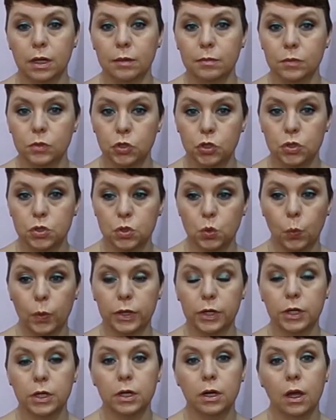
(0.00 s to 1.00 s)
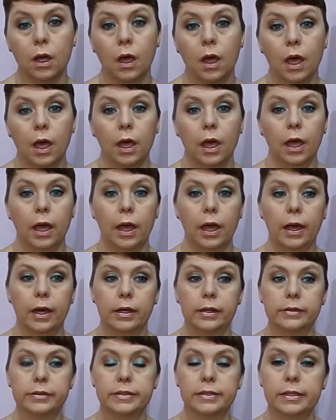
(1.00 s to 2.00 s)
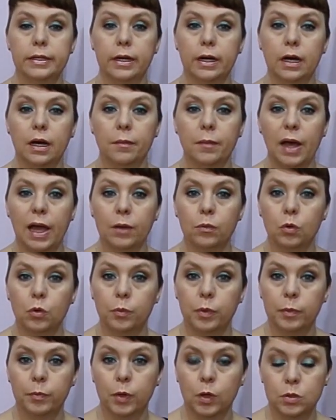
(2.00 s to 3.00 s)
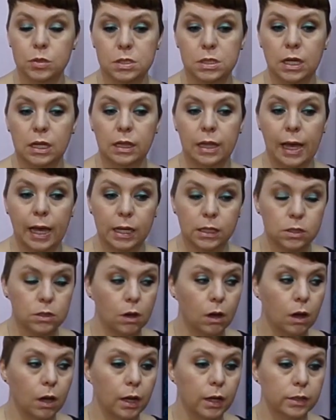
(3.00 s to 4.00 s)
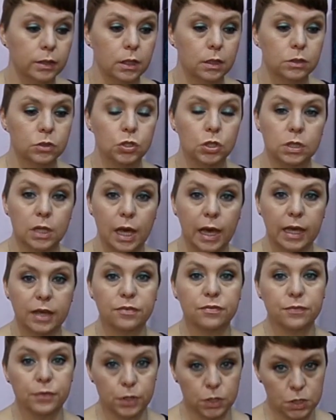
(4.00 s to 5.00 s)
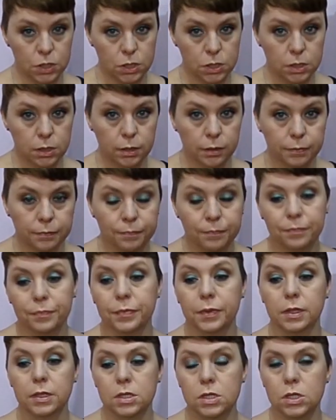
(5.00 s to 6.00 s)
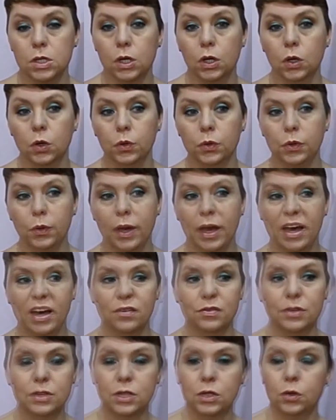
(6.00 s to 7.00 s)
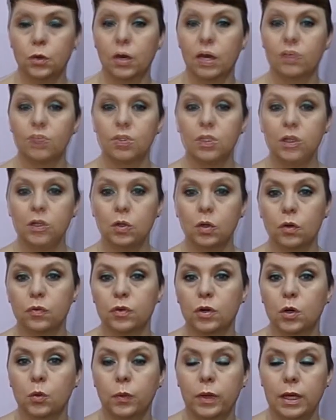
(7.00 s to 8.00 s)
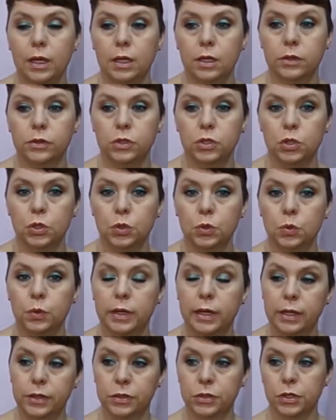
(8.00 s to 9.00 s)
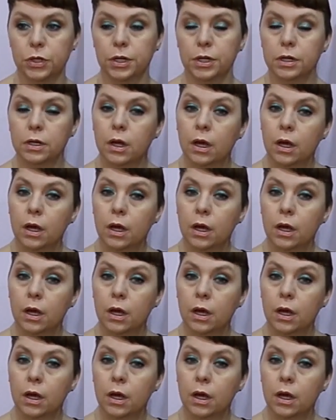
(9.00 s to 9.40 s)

choose a winner, and I will be posting that on July 1st. So you have a little over a week to enter.